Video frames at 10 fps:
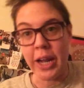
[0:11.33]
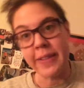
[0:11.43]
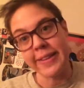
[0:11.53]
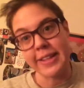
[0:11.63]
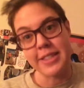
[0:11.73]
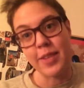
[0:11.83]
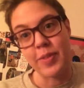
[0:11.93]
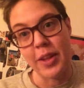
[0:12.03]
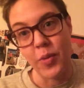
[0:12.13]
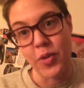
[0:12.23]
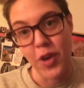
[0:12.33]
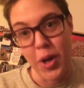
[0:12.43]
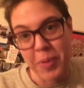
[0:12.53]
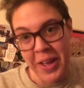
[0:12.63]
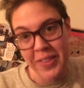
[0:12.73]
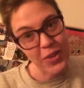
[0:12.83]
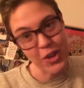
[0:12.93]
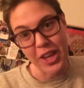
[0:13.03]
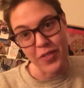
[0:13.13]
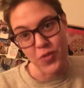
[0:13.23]
And I think that's something that we've all been
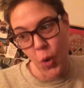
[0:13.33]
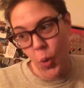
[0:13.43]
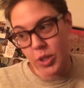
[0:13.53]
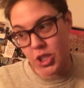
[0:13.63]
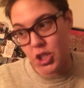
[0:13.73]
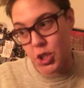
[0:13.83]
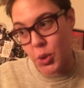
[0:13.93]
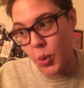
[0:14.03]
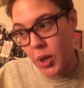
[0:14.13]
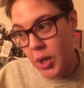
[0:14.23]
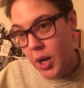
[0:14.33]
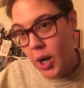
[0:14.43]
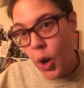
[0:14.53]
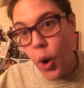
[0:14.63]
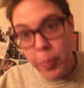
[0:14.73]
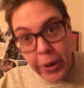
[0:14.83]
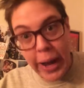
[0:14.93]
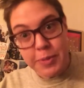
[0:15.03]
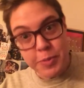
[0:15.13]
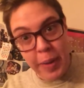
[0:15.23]
looking forward to, or
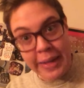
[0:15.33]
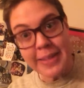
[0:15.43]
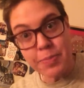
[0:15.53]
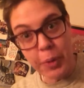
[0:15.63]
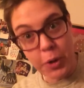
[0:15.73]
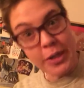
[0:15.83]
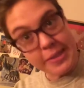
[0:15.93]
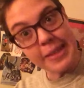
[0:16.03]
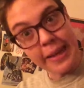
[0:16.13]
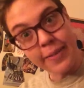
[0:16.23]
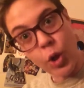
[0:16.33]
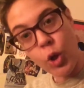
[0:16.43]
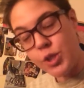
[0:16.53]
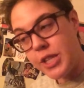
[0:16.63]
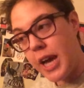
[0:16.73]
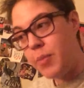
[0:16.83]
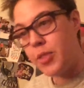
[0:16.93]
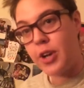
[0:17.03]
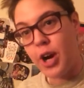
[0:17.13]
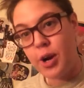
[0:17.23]
perhaps been experiencing the whole time
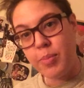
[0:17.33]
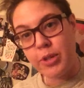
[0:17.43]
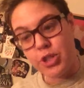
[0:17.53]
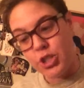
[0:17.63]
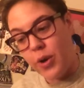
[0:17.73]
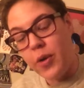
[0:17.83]
with the Kara Buller Show.